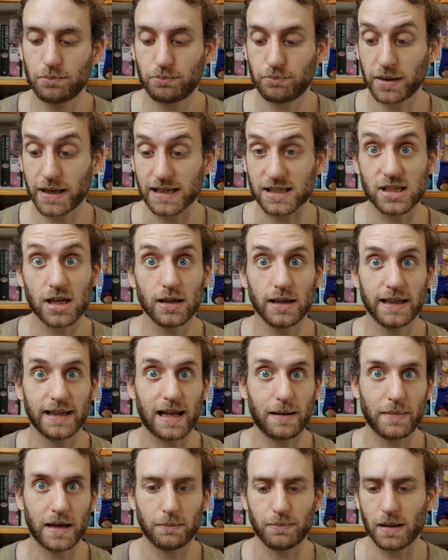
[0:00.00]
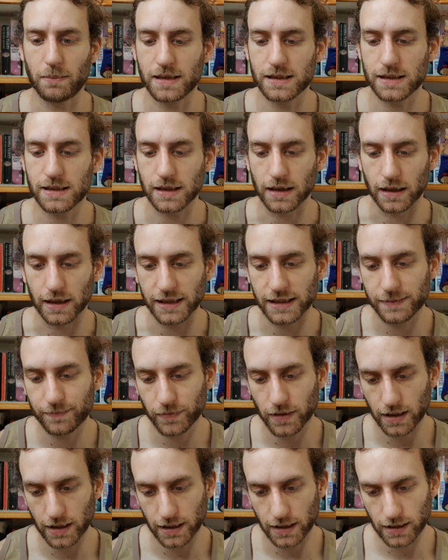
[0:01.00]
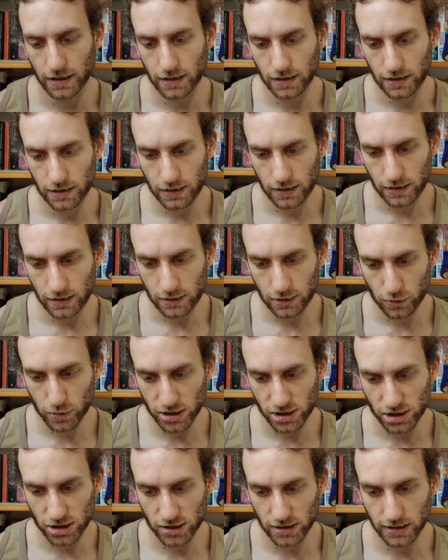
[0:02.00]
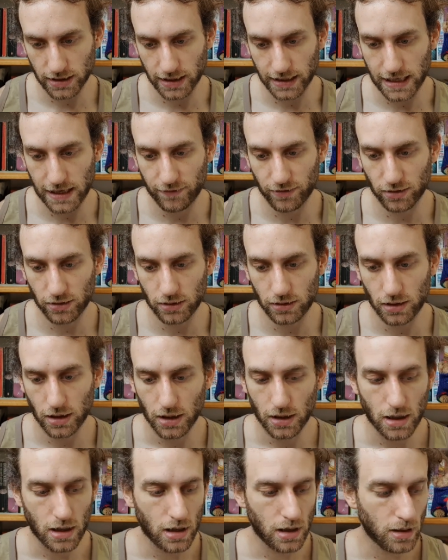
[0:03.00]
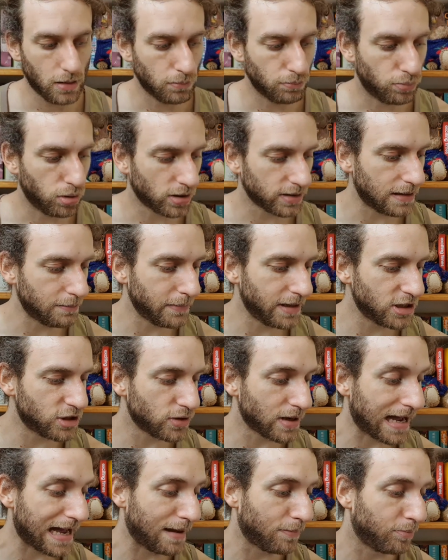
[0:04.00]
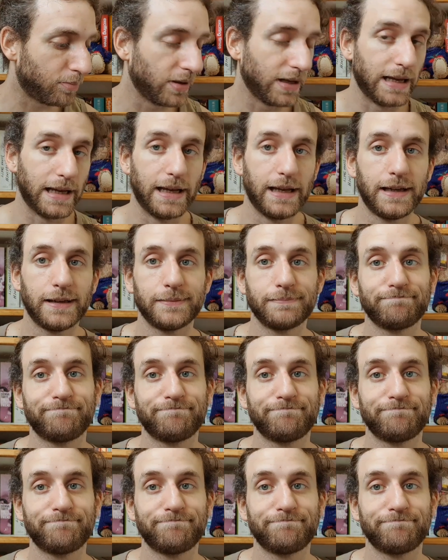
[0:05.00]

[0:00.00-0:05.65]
But yeah, certainly that made me misty-eyed. Question 11. Book that made you happy.